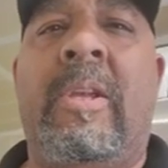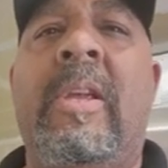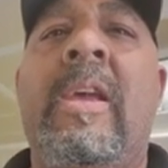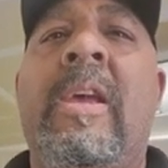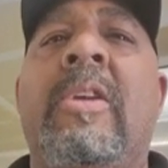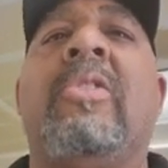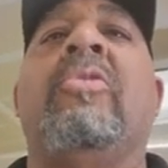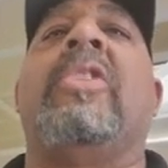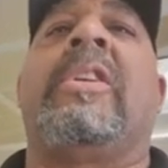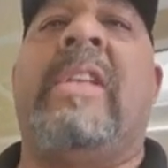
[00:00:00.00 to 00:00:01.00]
me so
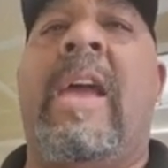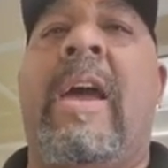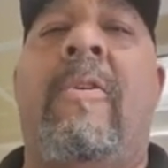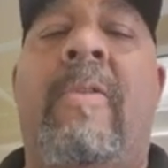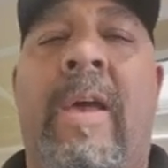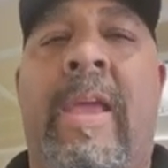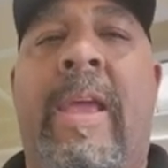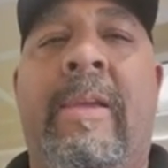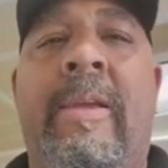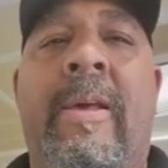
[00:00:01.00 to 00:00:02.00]
just now
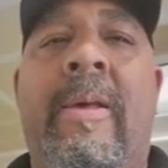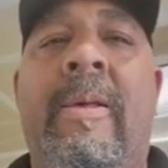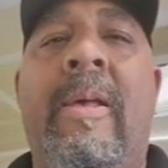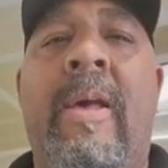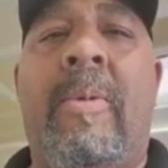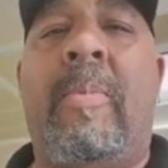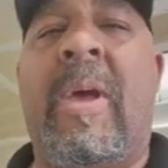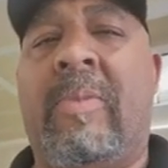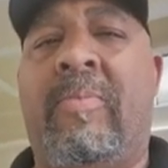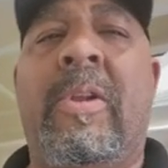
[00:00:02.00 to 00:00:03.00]
i uh, i'm
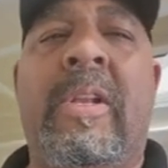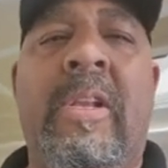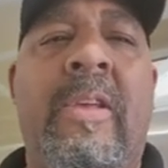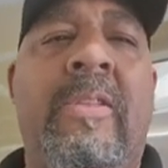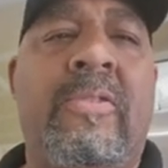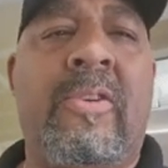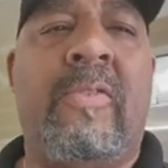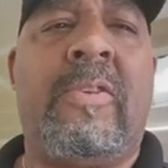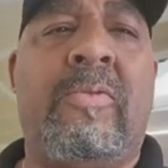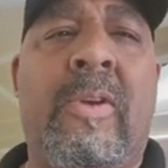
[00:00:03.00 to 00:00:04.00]
about to put in another
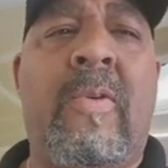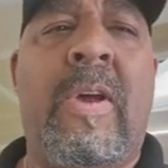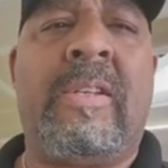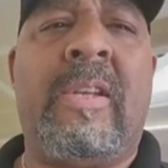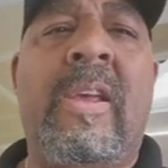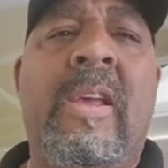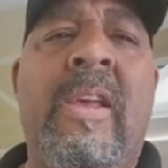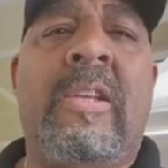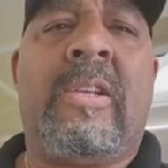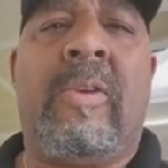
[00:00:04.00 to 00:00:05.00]
service request
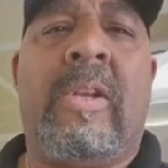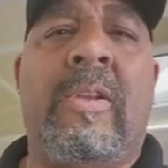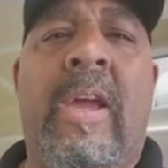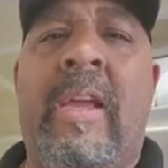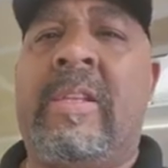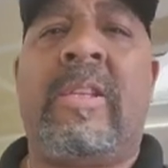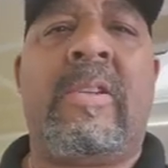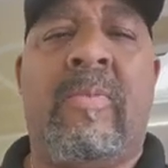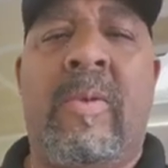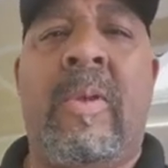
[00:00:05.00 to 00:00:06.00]
so we can do that it's
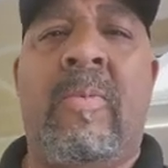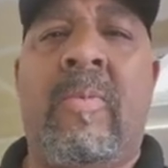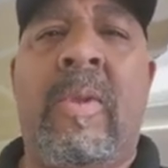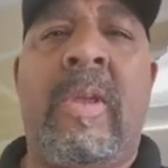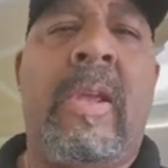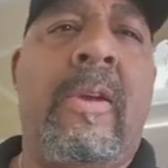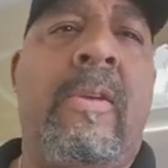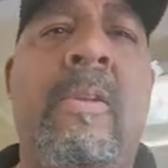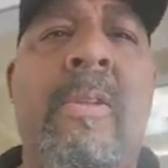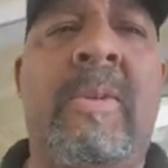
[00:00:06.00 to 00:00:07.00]
just we,
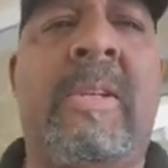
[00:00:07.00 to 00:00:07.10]
here let me